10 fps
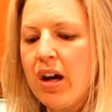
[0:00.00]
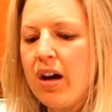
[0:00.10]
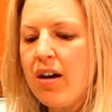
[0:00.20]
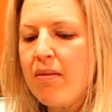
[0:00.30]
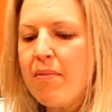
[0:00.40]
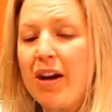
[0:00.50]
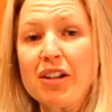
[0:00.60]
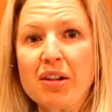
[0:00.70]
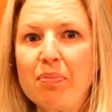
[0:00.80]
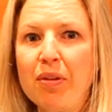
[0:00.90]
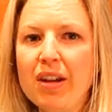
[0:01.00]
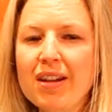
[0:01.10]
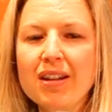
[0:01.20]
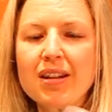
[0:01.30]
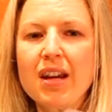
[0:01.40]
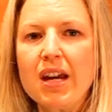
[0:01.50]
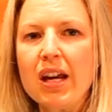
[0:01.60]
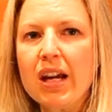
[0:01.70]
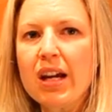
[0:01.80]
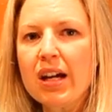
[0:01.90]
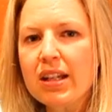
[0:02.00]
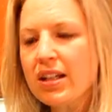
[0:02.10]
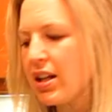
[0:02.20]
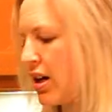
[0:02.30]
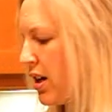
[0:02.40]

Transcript: magic bullet, and